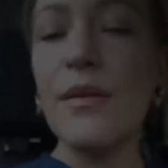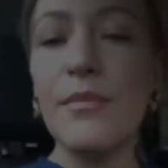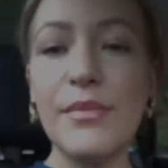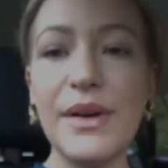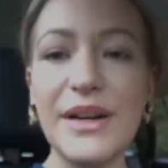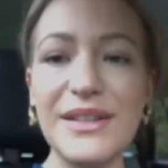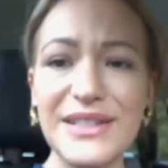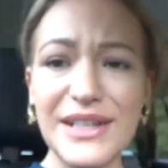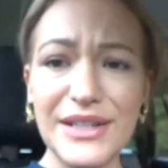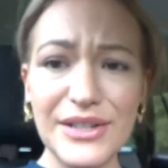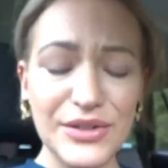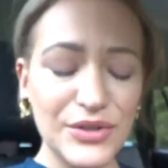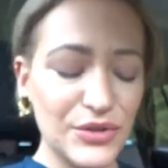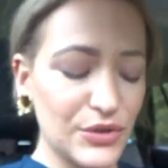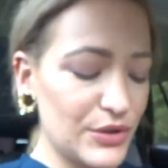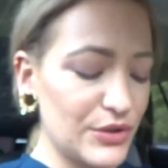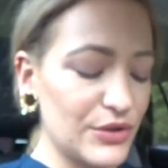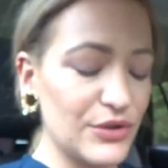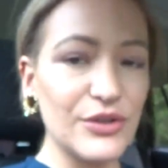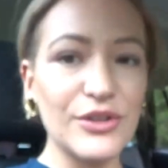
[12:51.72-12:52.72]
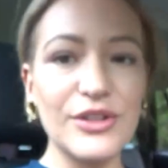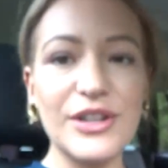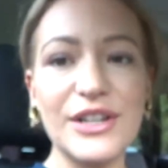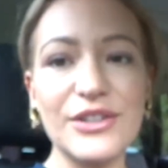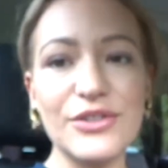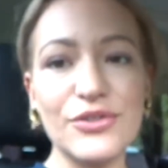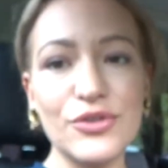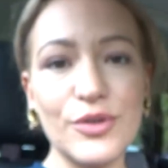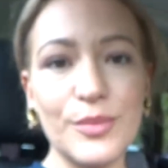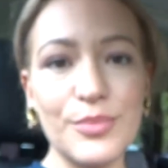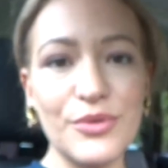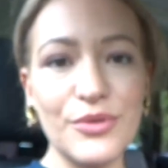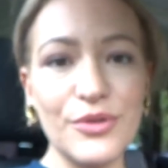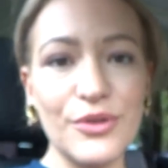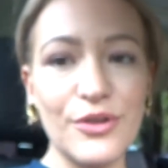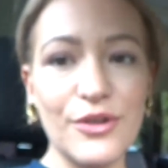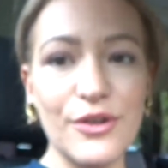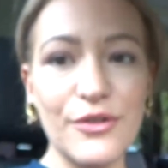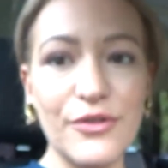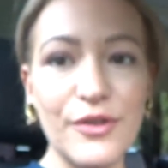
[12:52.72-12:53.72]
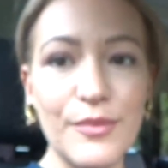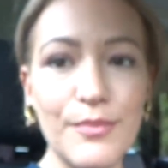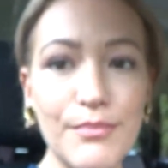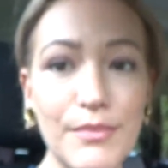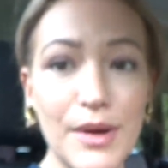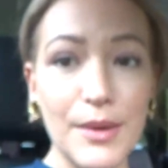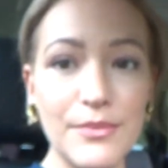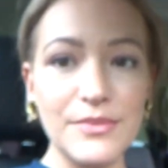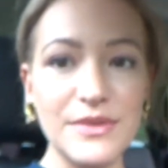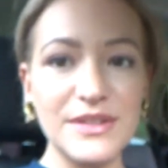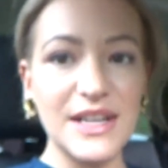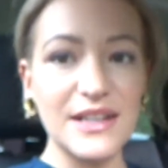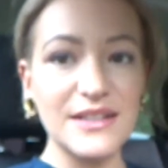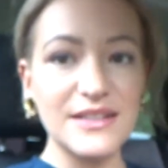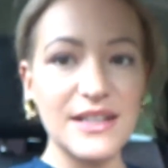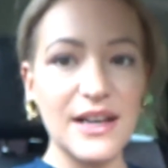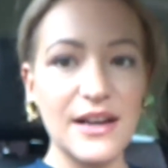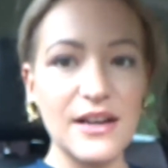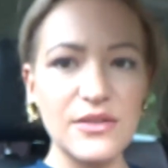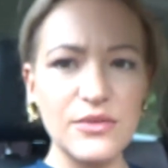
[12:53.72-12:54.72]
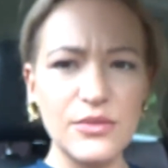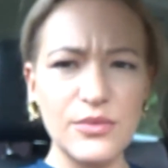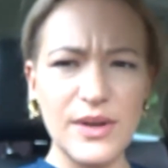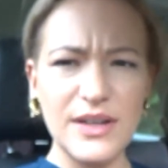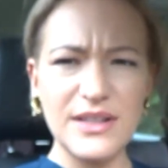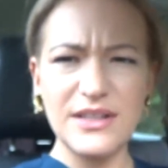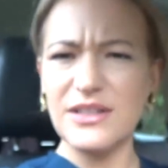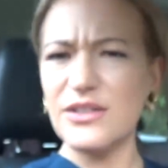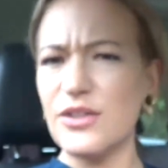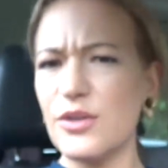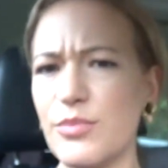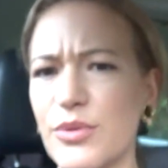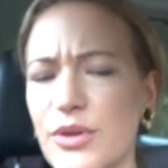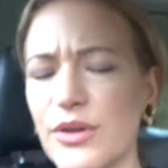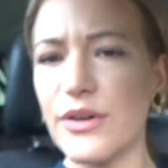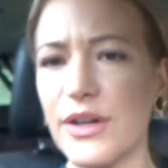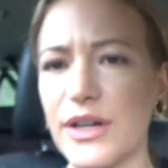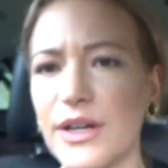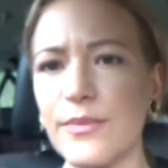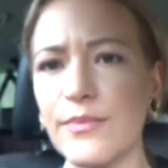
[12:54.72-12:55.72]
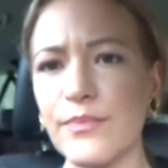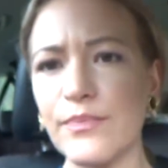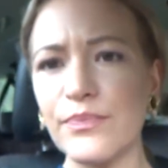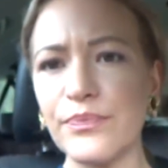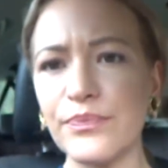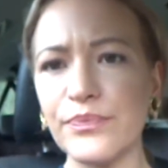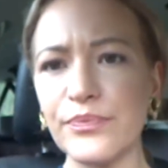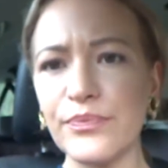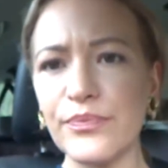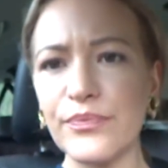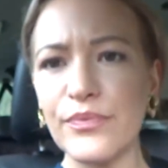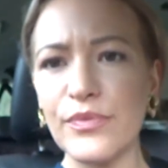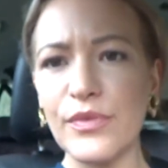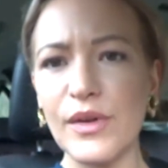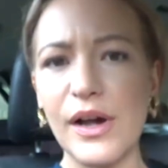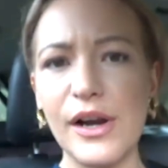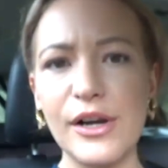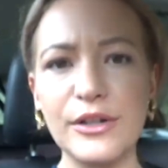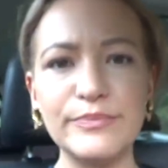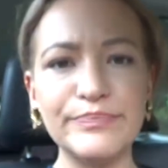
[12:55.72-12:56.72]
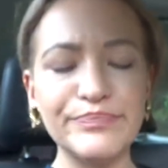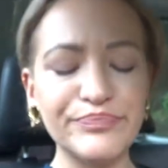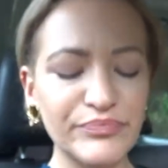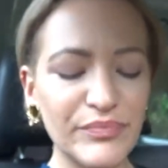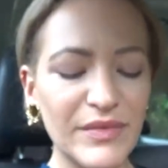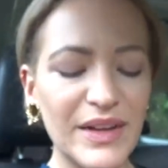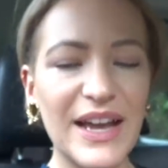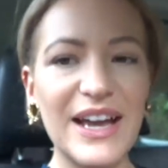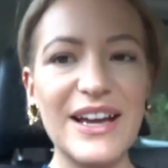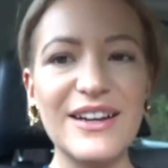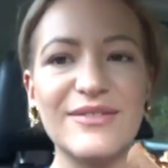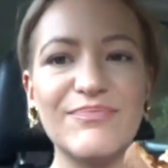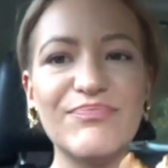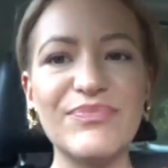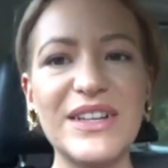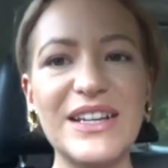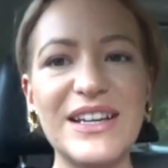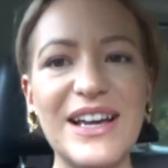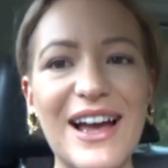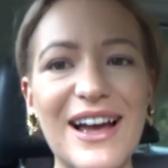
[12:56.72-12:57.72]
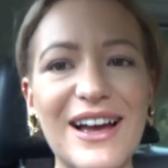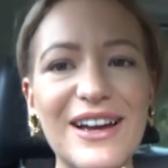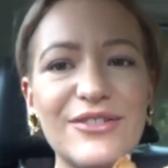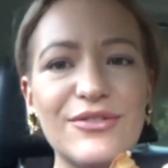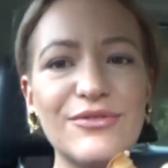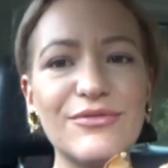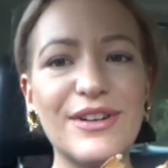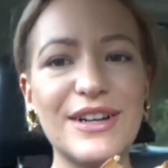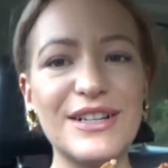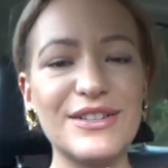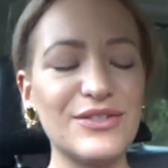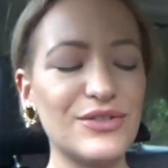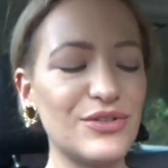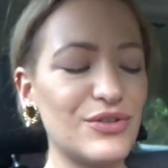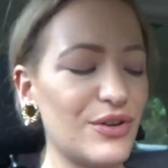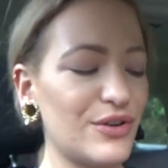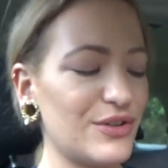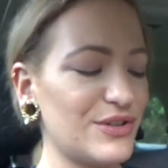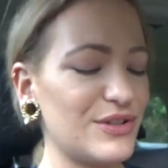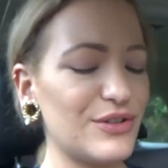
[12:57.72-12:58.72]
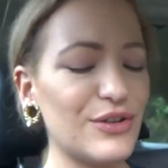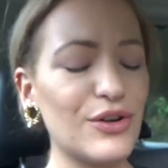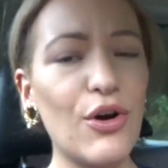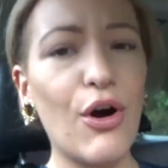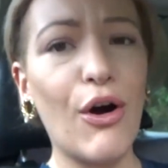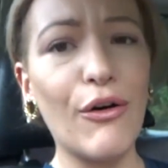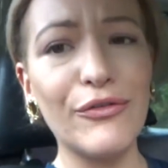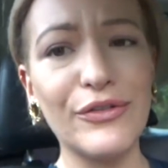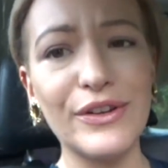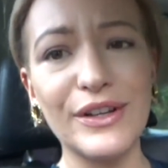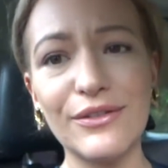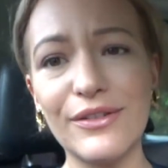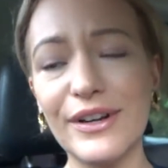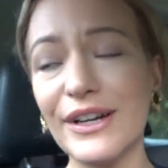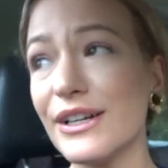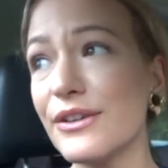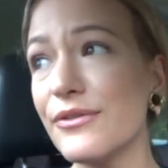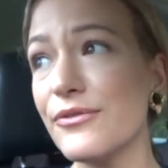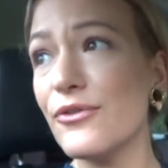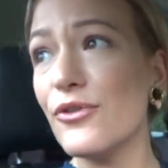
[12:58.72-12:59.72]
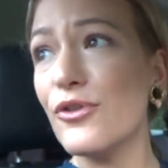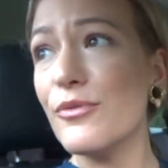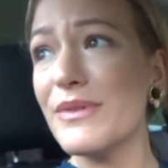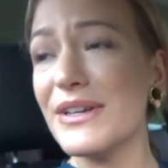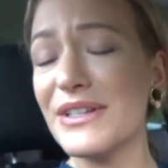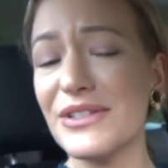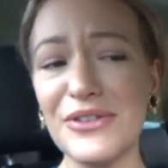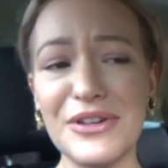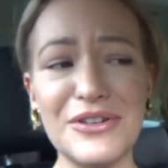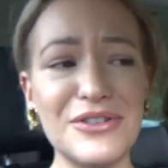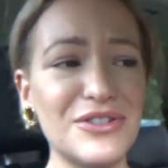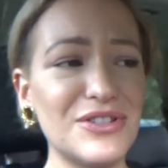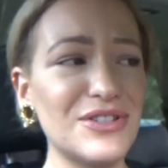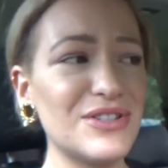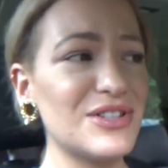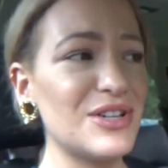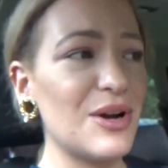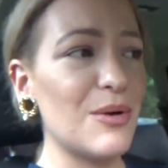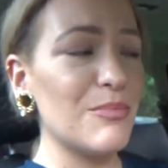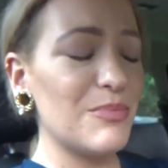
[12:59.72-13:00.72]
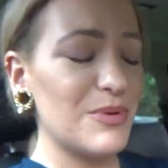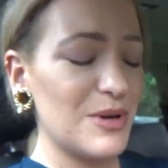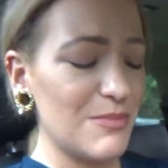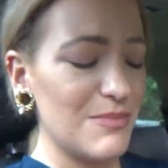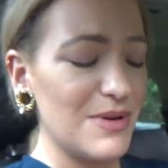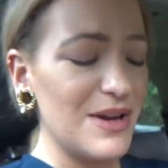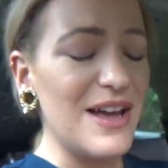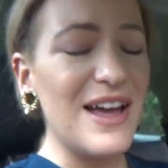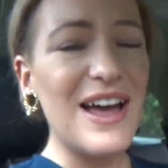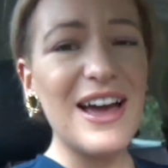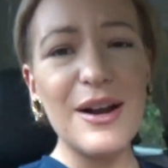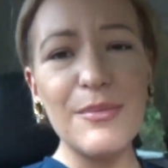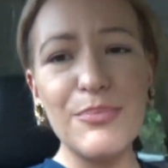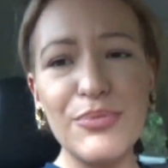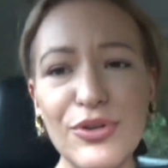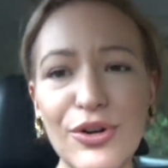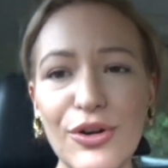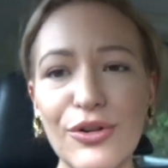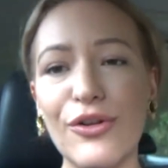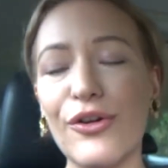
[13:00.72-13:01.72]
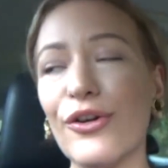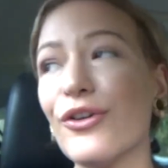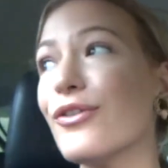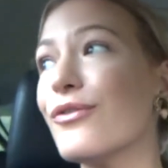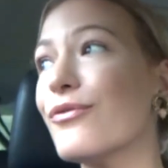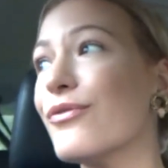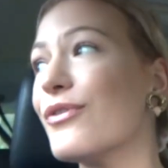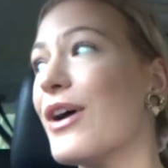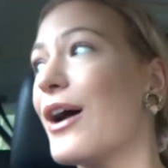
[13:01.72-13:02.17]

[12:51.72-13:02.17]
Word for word: My dad is so cute. I just dropped Luca off at mum and dad's house. Well, why is it so blurry? Oh. And he had raisin toast and a coffee ready for me, so I could just dump him. And I put a load of